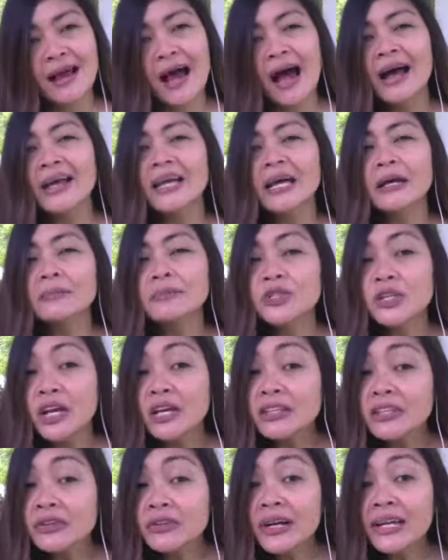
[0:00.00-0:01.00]
I am
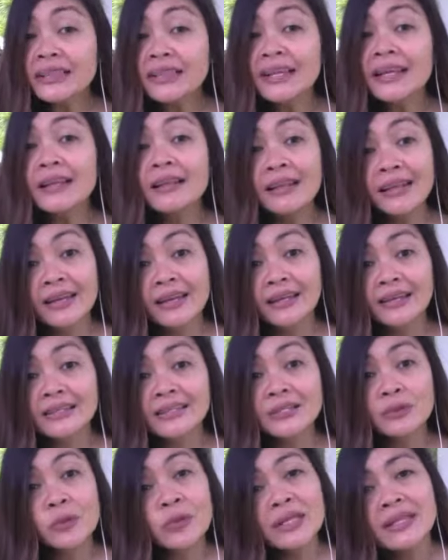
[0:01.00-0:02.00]
generating leads
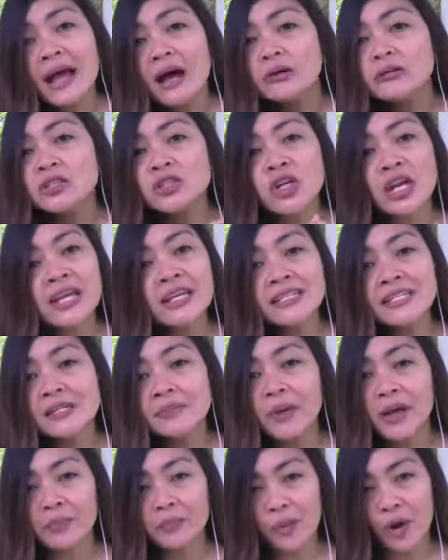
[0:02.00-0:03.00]
without chasing
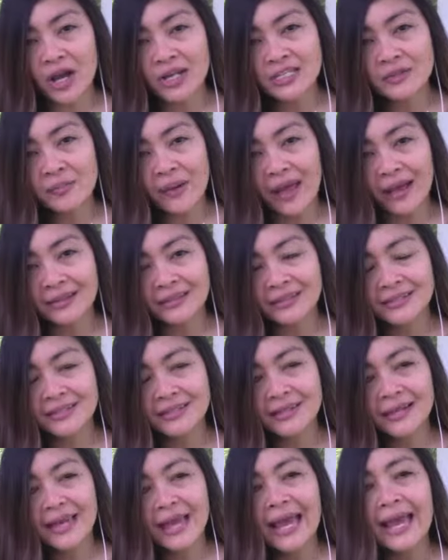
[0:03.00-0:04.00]
my prospect,
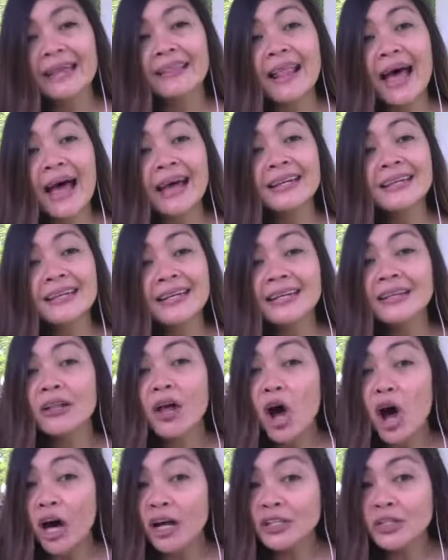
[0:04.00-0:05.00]
and I can
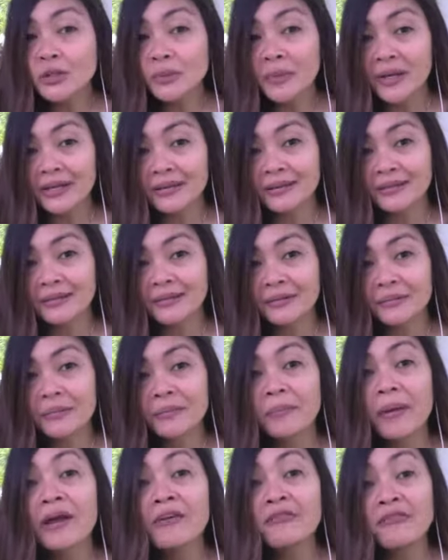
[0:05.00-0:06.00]
automate
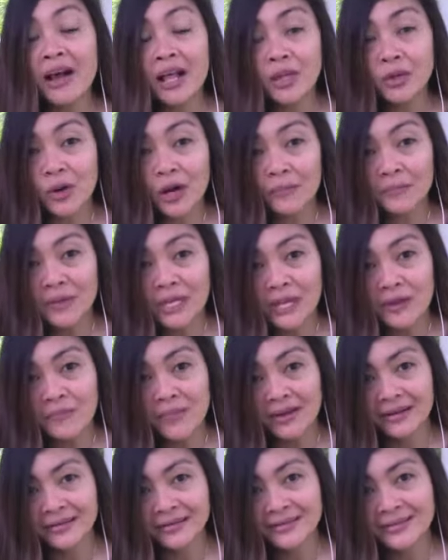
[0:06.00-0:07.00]
my follow up
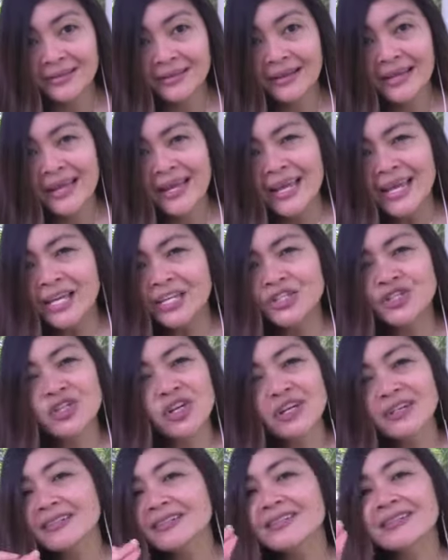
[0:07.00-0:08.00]
emails in
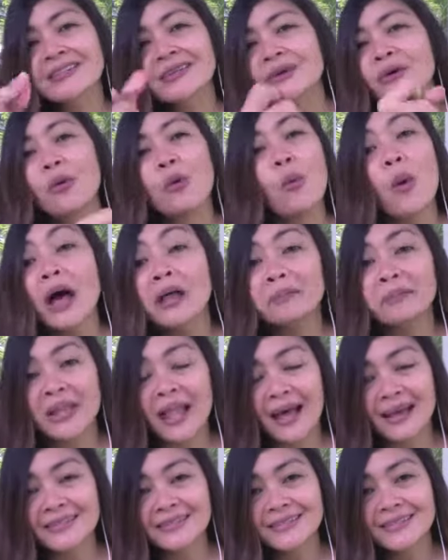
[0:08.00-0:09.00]
just one
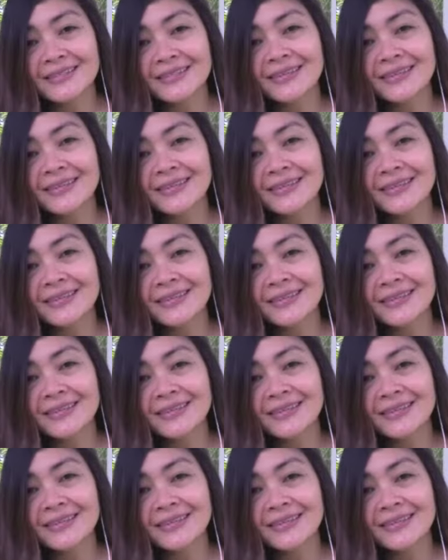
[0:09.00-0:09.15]
blast.